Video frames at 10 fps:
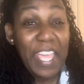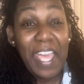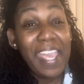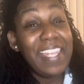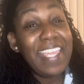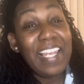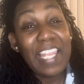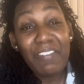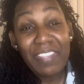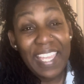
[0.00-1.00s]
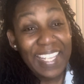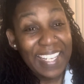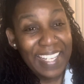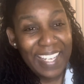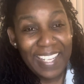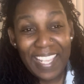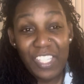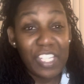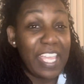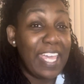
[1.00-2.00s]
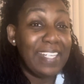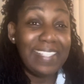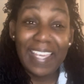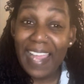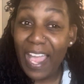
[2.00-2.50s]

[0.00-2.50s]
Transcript: And they left that in there. They should have edited that